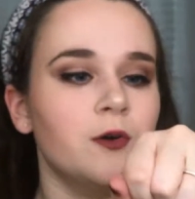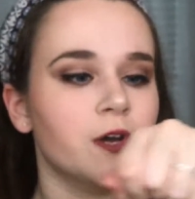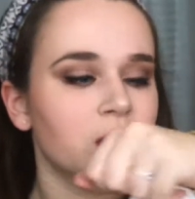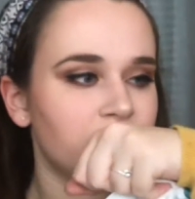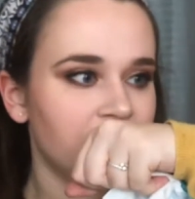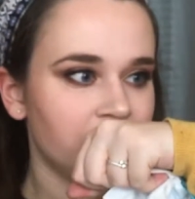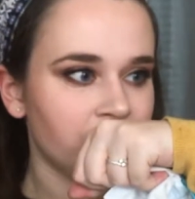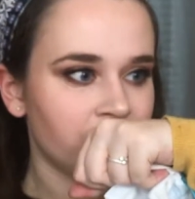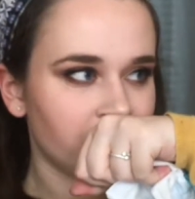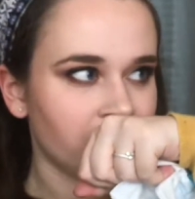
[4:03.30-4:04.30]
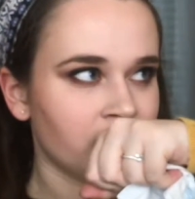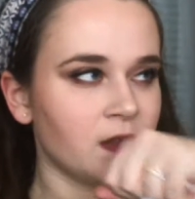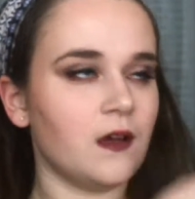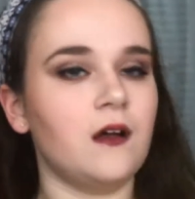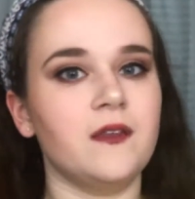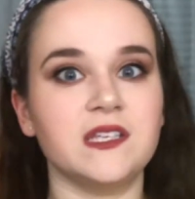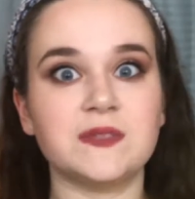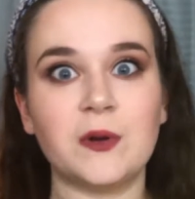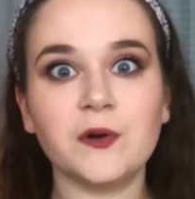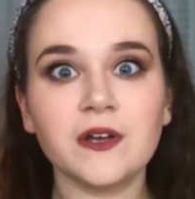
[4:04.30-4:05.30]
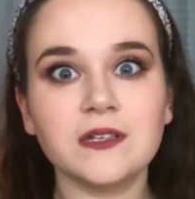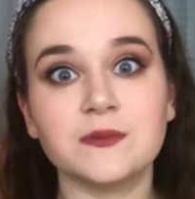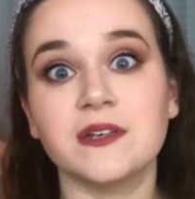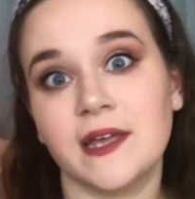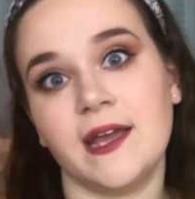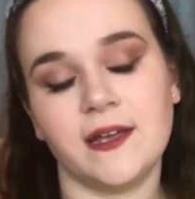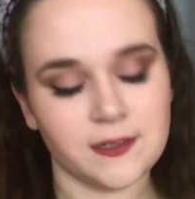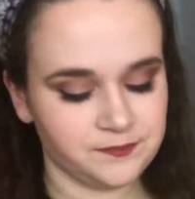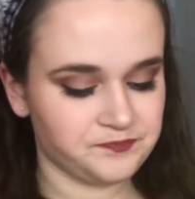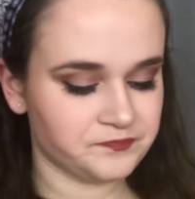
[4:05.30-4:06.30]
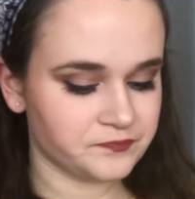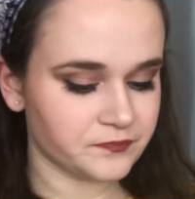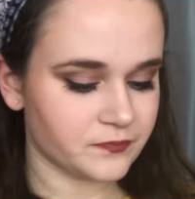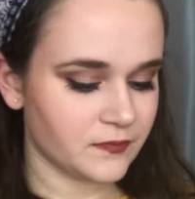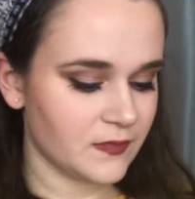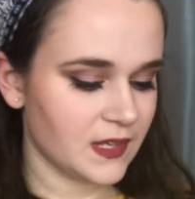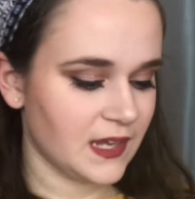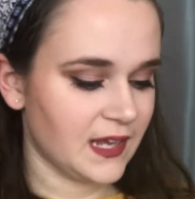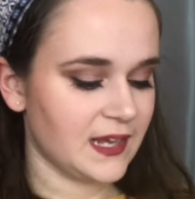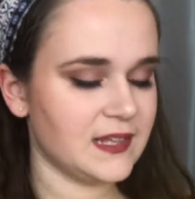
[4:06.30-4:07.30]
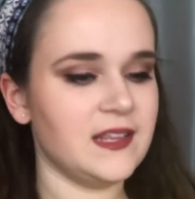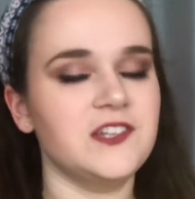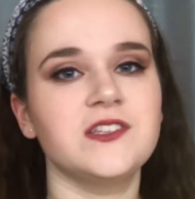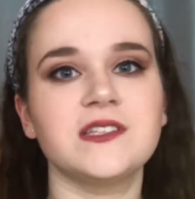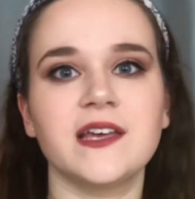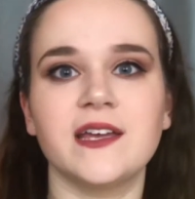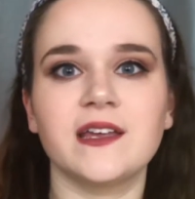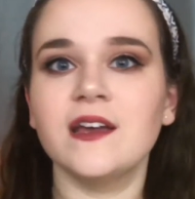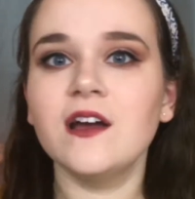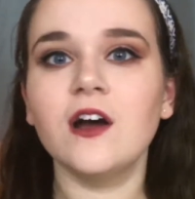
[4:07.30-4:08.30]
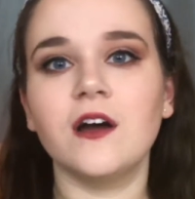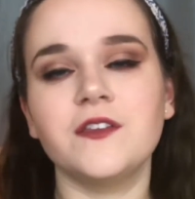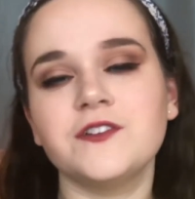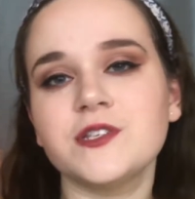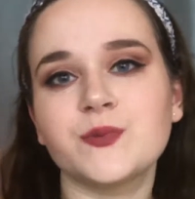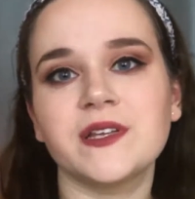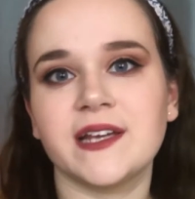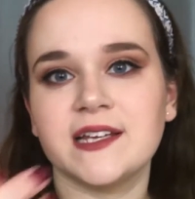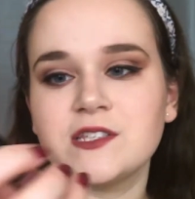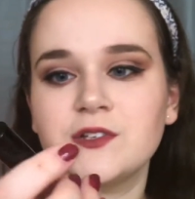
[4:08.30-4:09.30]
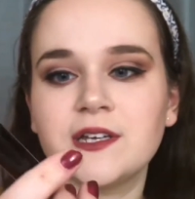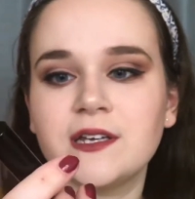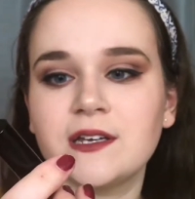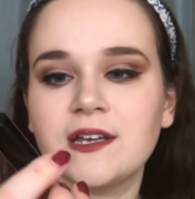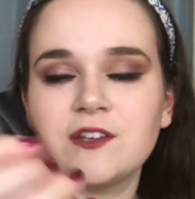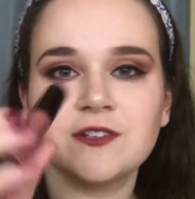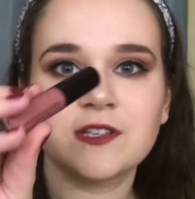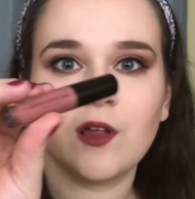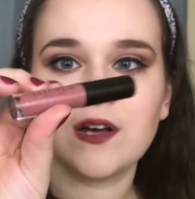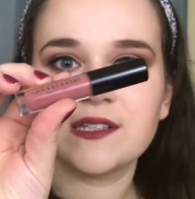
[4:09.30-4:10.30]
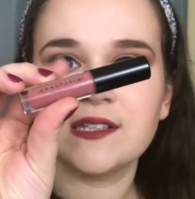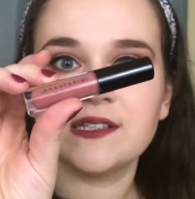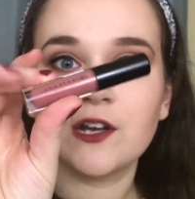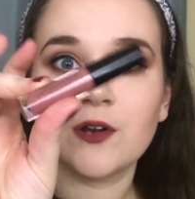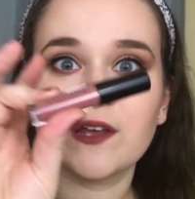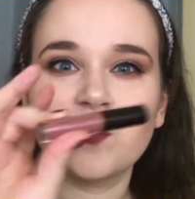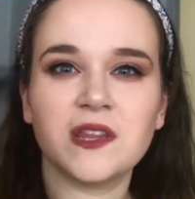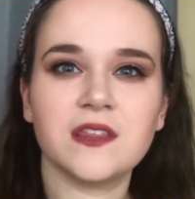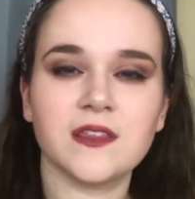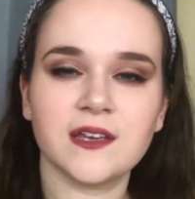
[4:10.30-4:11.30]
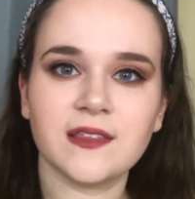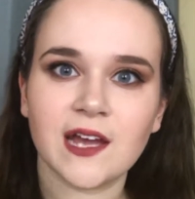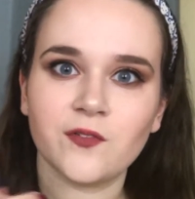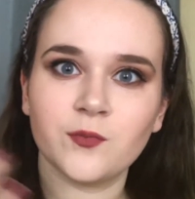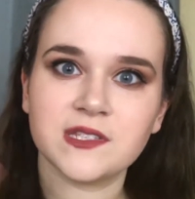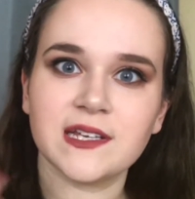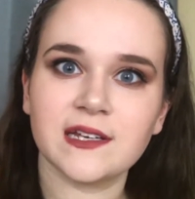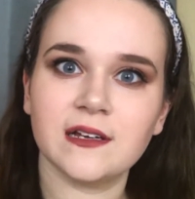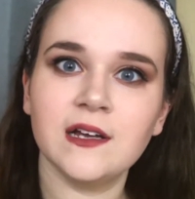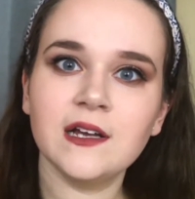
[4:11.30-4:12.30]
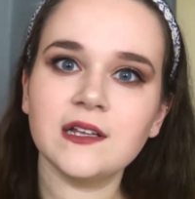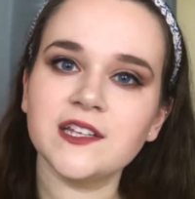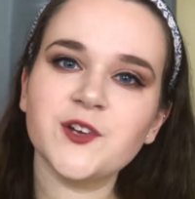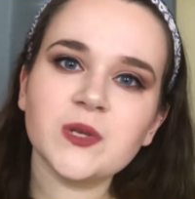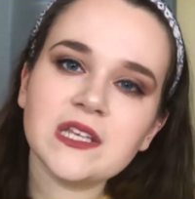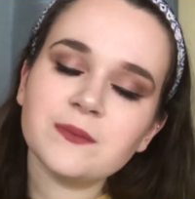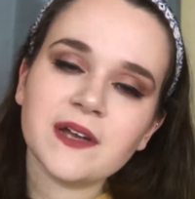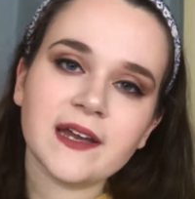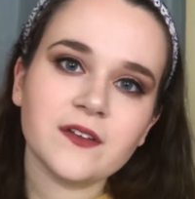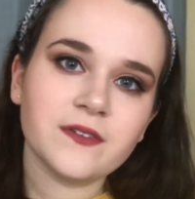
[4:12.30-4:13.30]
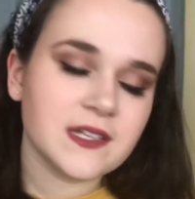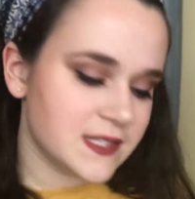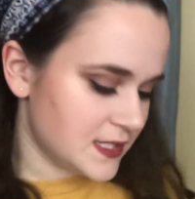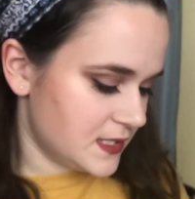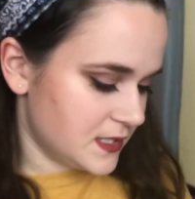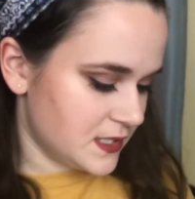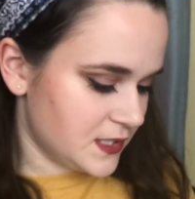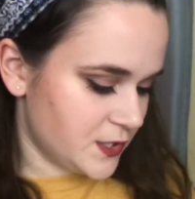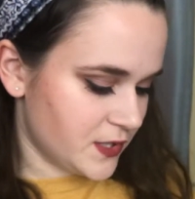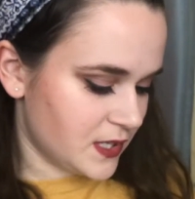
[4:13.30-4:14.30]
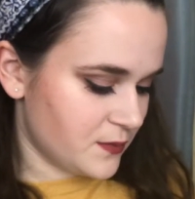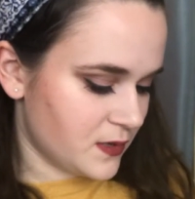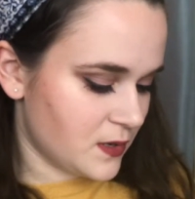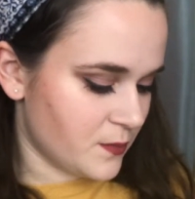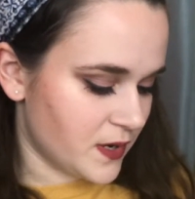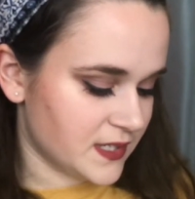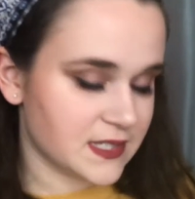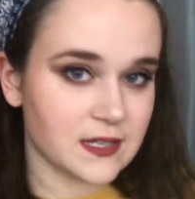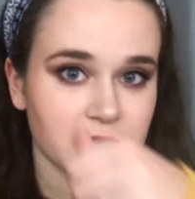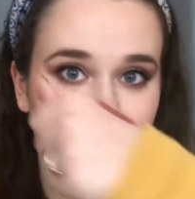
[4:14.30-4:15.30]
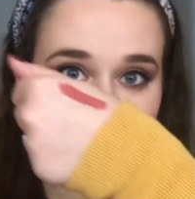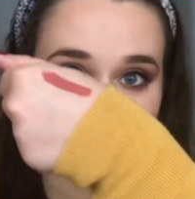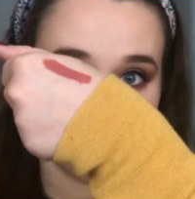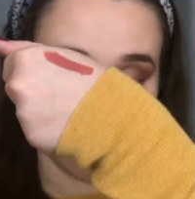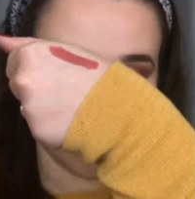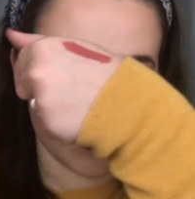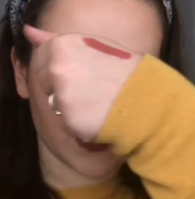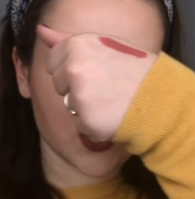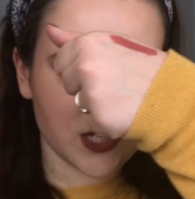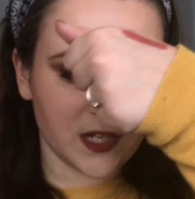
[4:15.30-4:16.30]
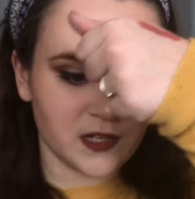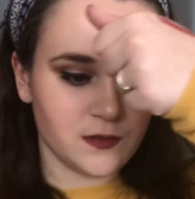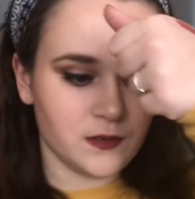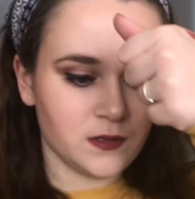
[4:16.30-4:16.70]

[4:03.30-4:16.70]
creamy. Oh, they smell good. They smell like cake. And they just like, they're just really nice looking, and they're just glosses that are like really thick. They have almost like a liquid lip kind of consistency to them, but really loving that shade